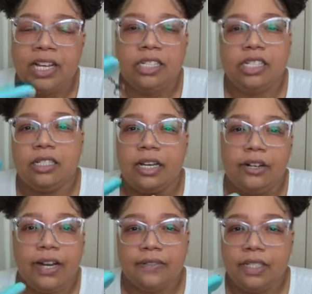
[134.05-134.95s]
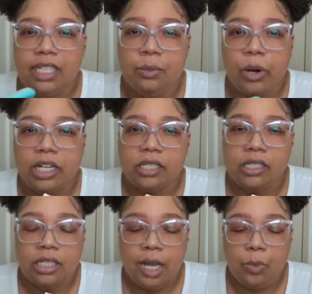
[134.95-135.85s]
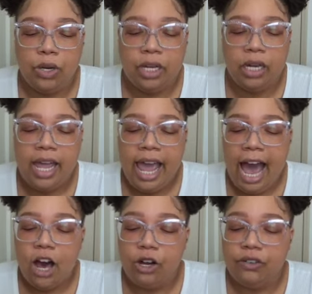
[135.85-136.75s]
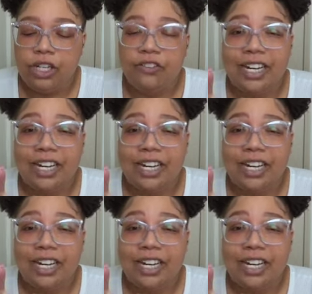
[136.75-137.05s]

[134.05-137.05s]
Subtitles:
just so I don't have to keep washing the same one out over and over,